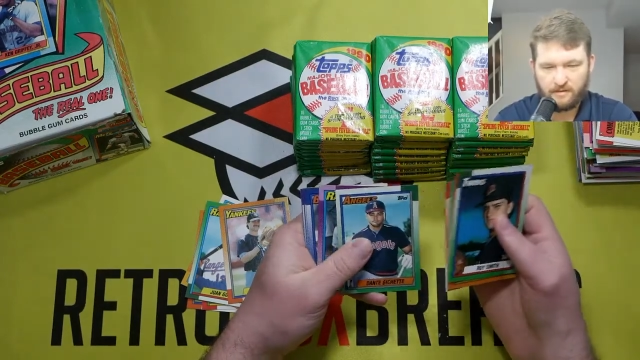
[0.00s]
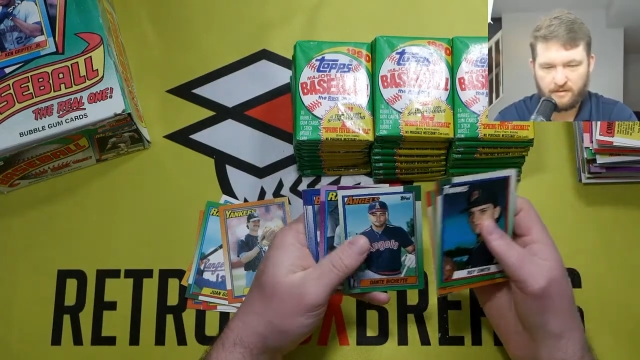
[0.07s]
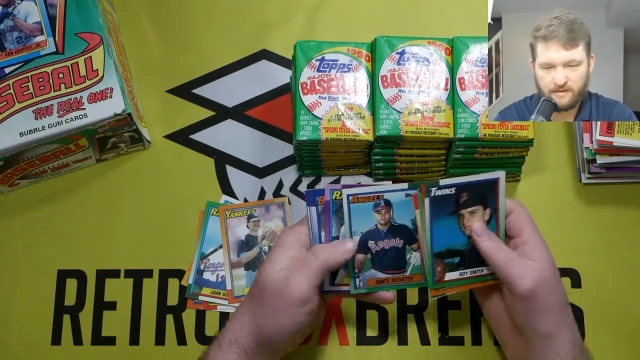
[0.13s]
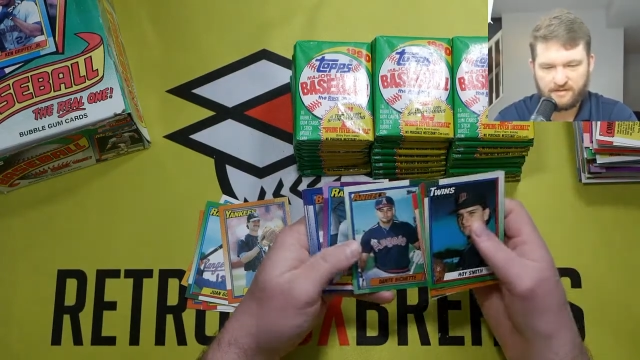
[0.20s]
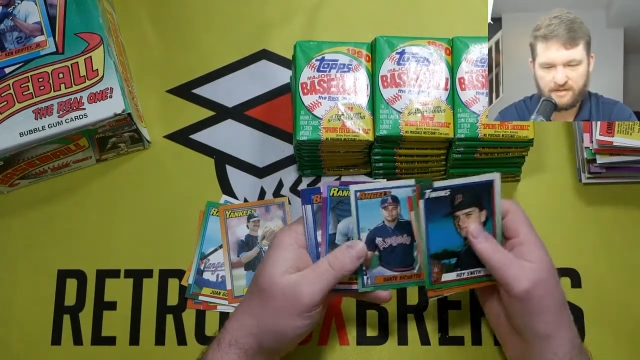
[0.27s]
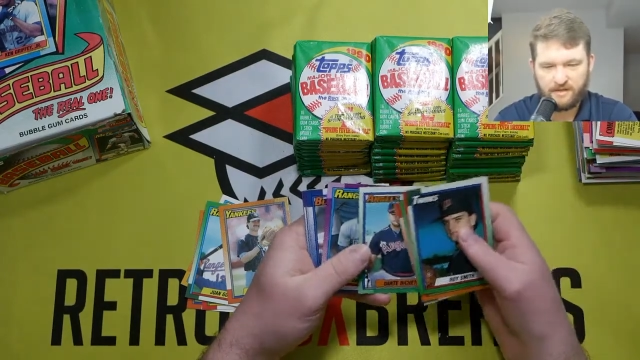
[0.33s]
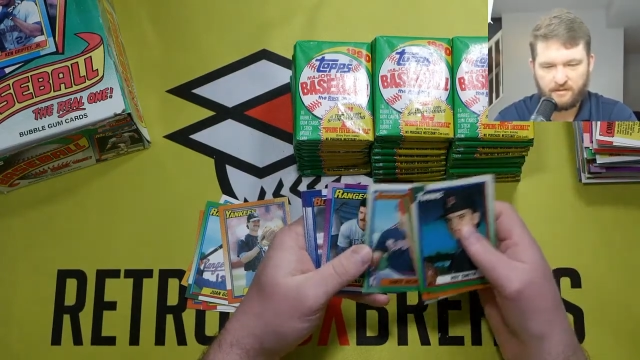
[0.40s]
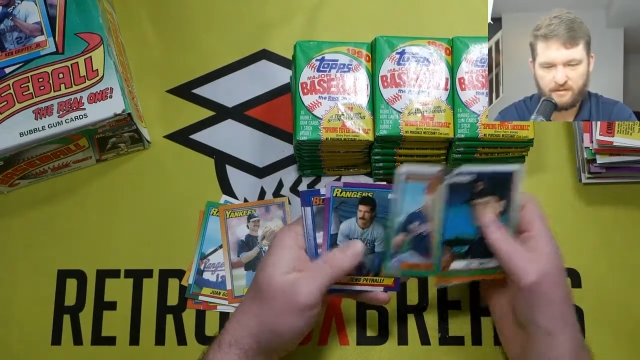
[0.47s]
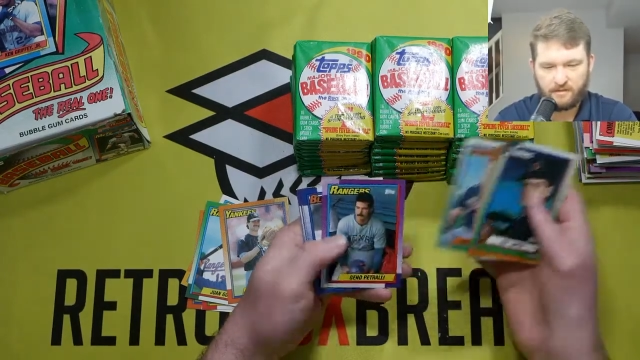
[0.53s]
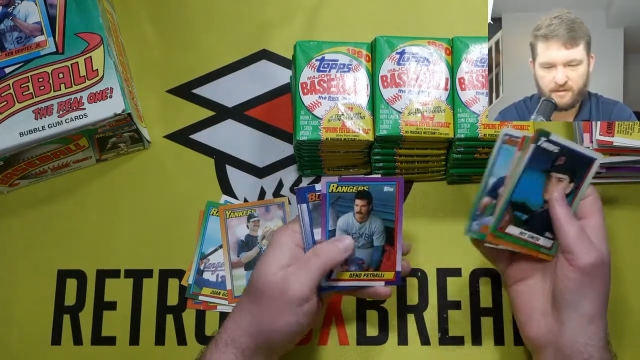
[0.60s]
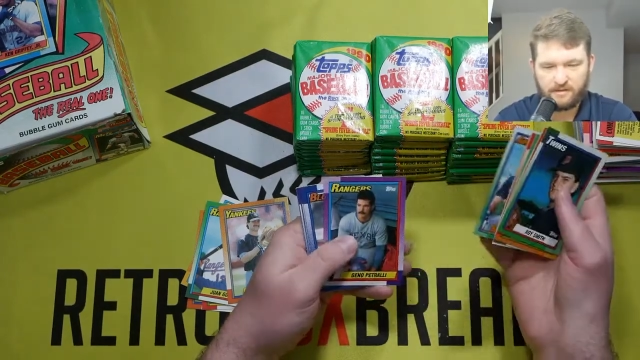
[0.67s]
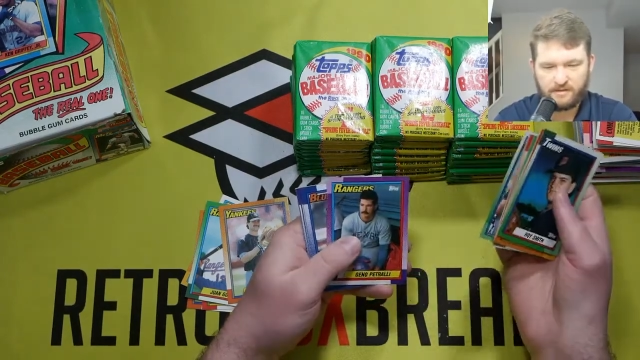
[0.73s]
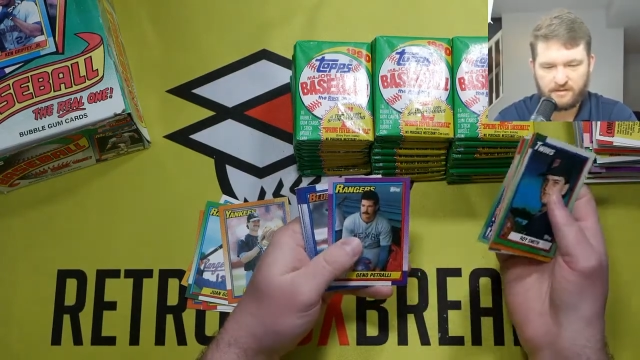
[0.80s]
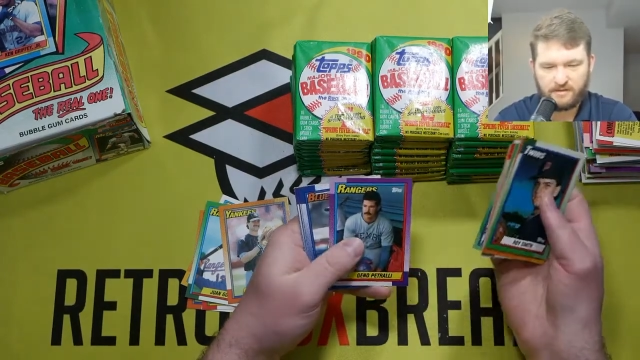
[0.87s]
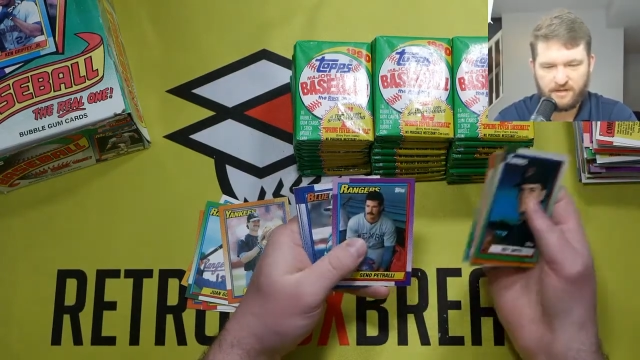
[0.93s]
That's either a
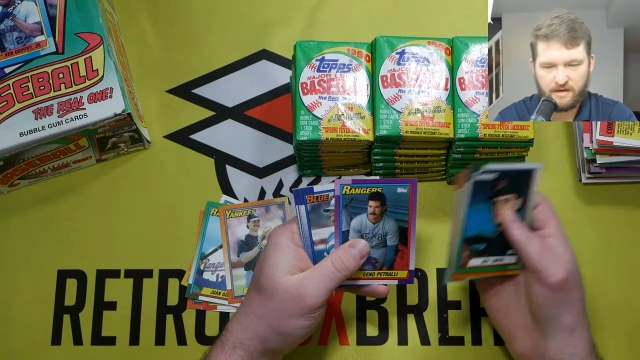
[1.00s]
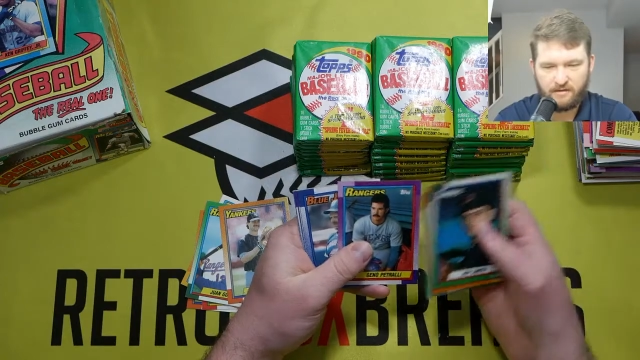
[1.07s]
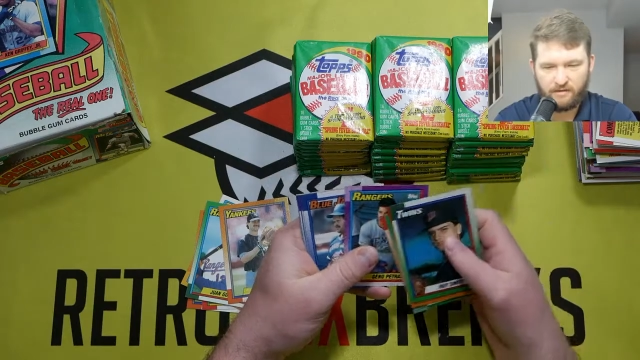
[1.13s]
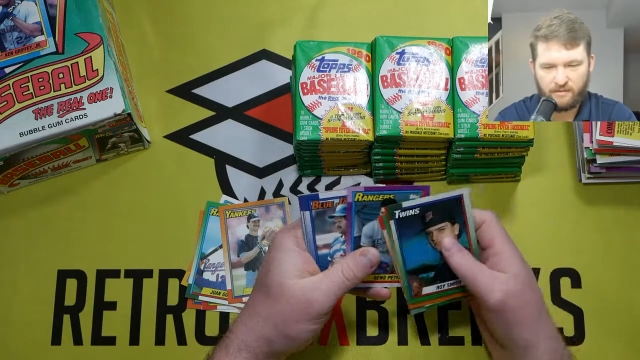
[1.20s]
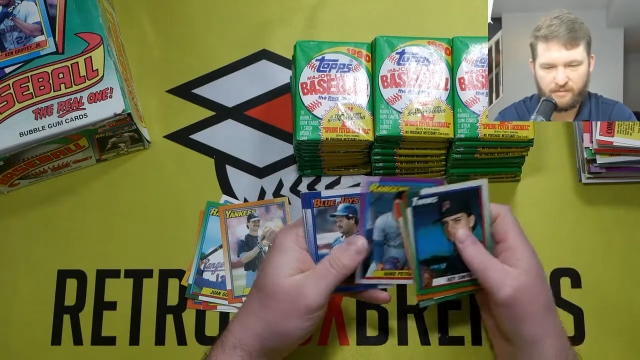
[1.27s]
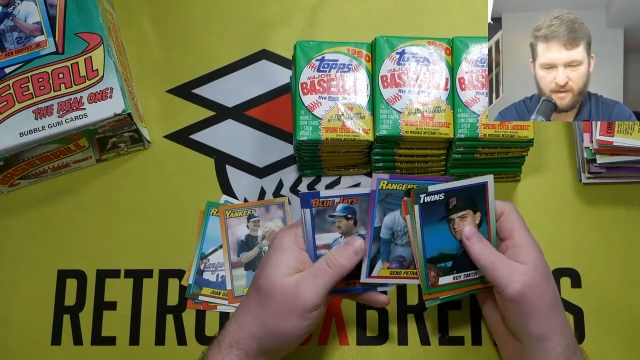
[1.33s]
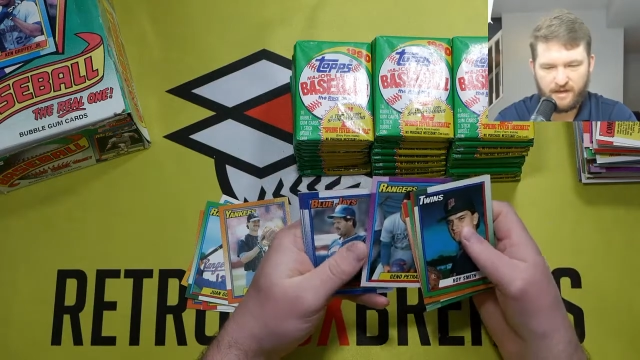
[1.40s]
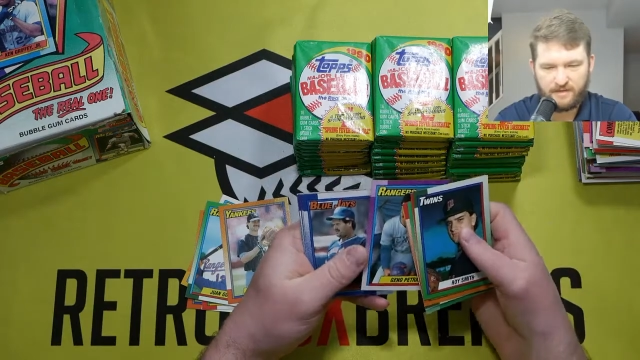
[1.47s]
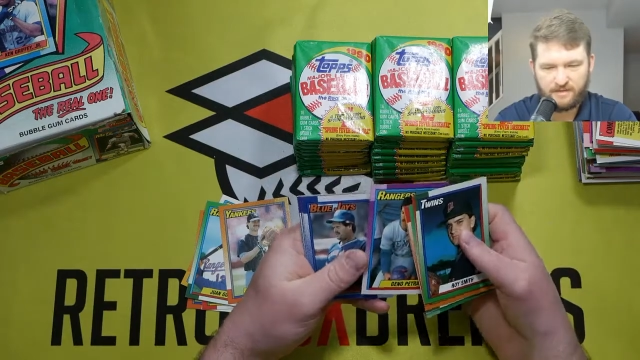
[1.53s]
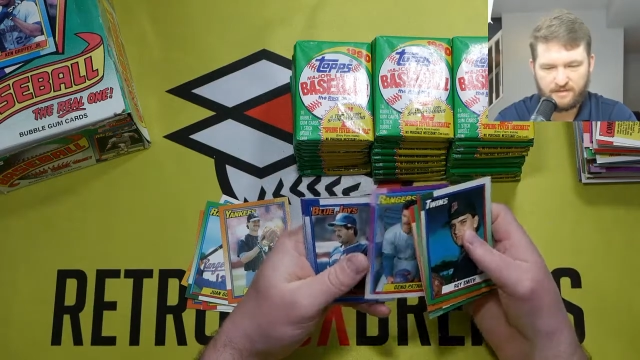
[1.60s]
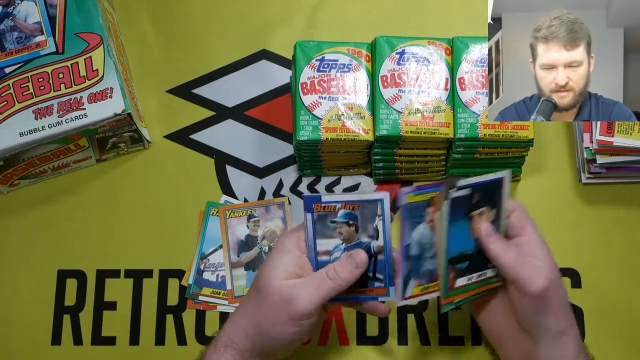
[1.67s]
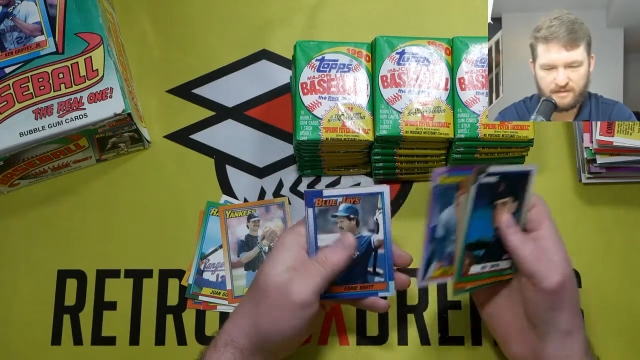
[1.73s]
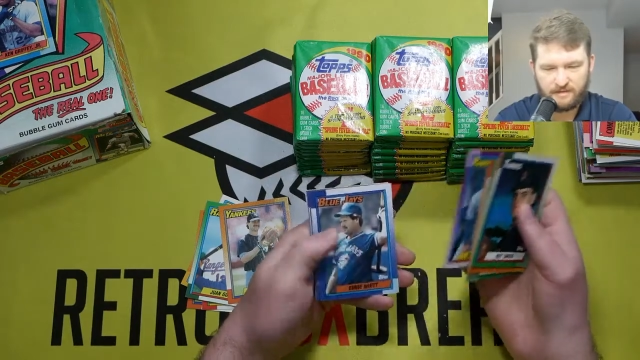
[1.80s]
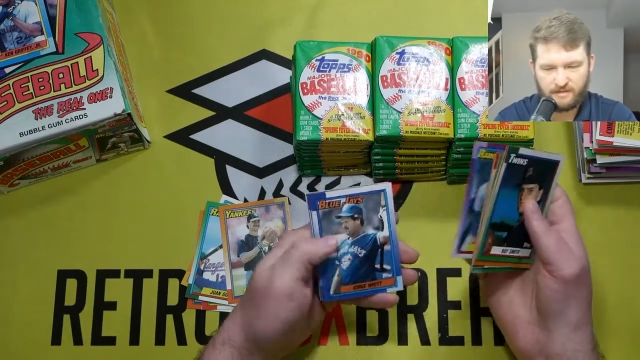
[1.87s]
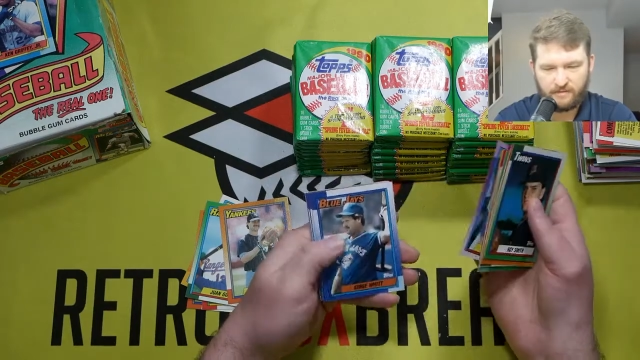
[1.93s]
good sign or a bad
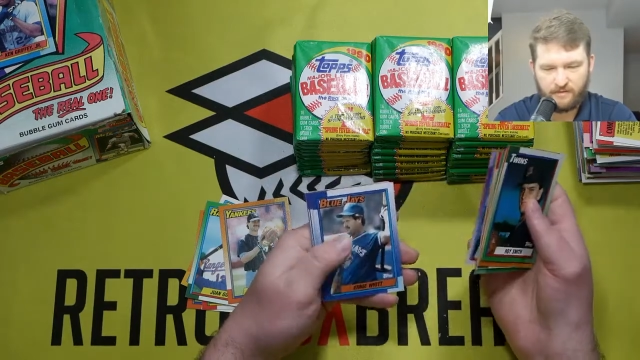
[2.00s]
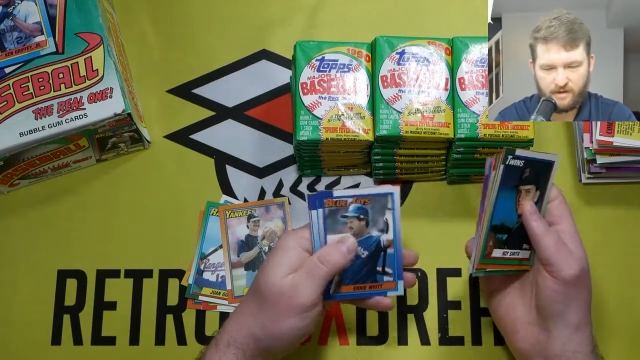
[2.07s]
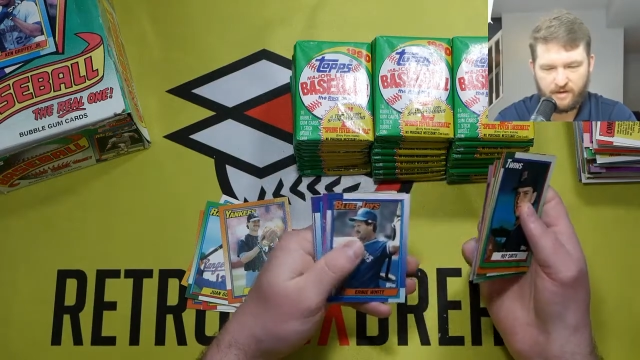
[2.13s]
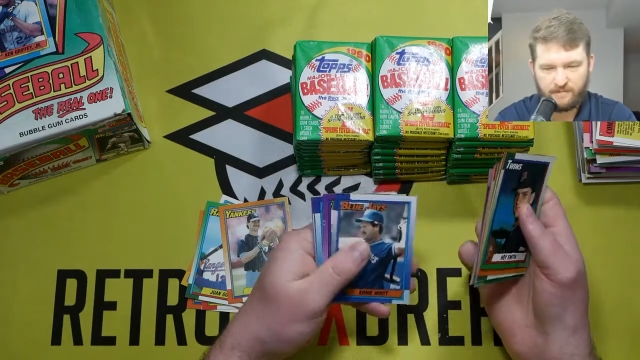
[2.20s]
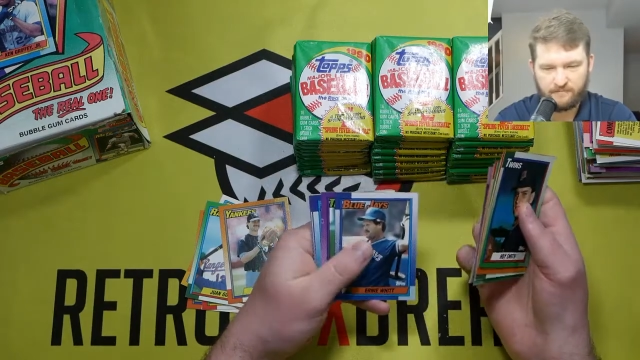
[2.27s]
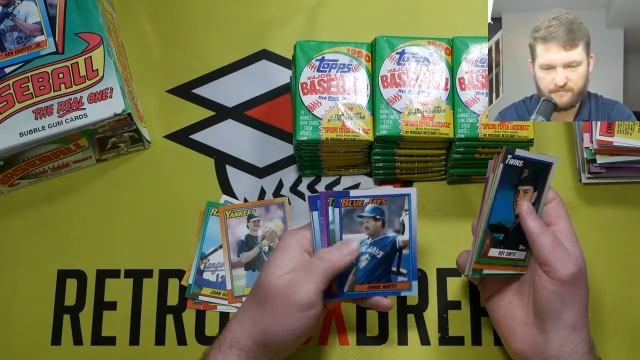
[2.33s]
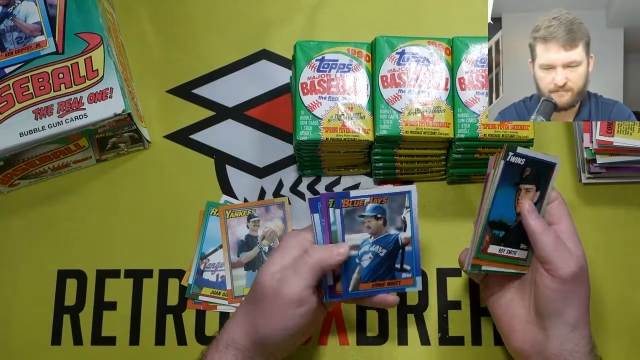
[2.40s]
sign, right?